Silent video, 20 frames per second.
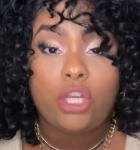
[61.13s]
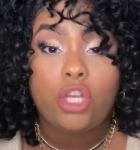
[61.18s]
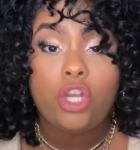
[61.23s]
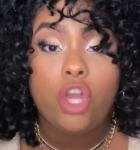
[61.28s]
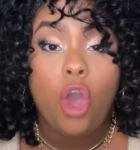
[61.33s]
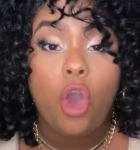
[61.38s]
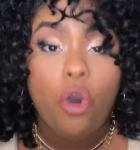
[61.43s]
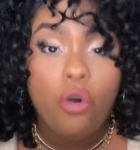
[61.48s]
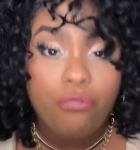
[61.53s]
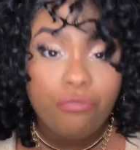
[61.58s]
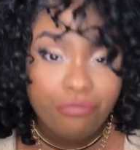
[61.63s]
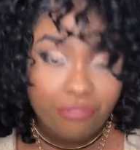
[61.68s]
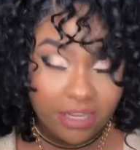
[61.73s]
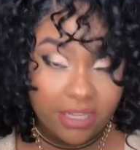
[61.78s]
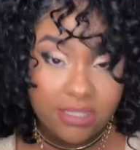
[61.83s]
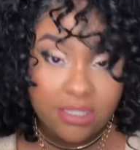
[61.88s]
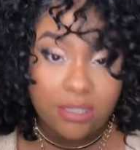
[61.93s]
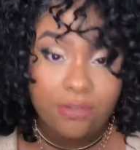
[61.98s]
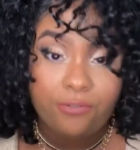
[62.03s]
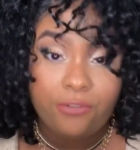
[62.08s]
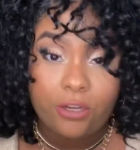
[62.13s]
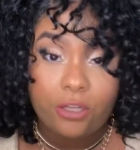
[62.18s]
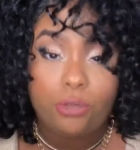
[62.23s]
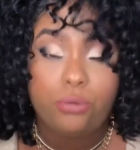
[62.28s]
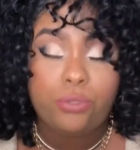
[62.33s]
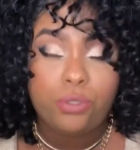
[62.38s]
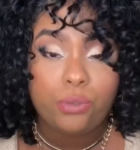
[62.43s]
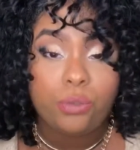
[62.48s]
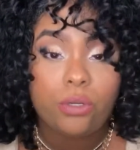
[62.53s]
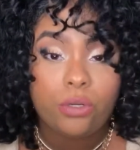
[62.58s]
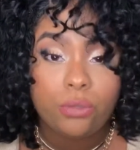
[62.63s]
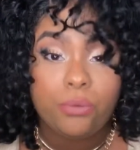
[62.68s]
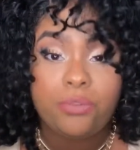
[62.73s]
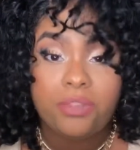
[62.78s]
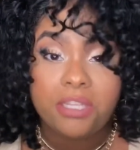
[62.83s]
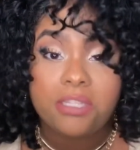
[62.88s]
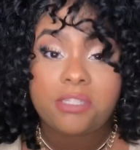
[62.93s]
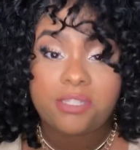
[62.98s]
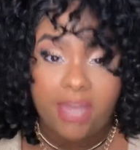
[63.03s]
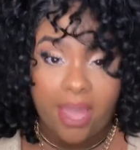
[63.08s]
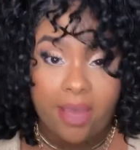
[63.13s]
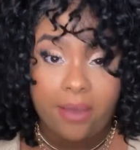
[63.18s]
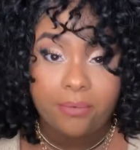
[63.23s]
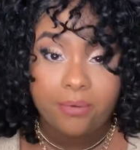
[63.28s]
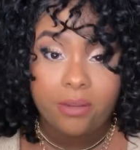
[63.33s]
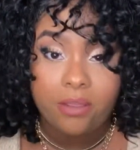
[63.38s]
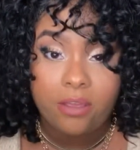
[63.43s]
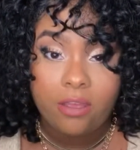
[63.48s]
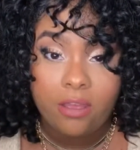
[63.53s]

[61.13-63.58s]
no reason for you to glue this down.